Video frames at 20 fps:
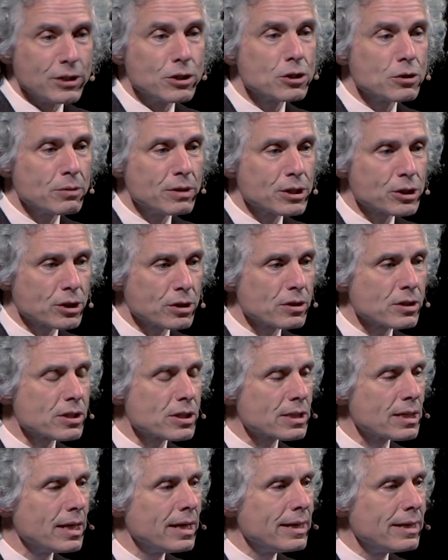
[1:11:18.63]

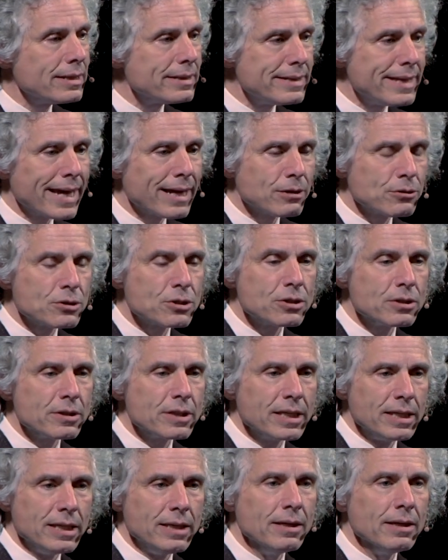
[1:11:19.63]
intuitions down to
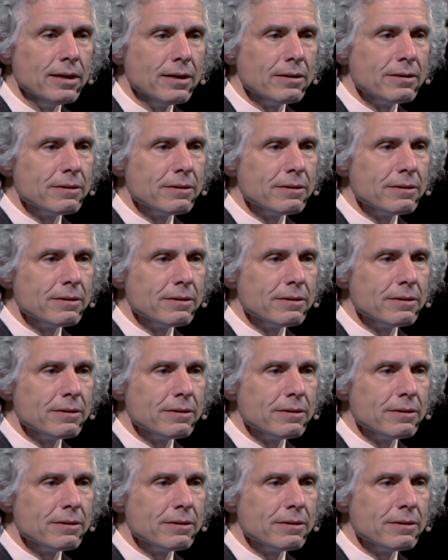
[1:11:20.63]
the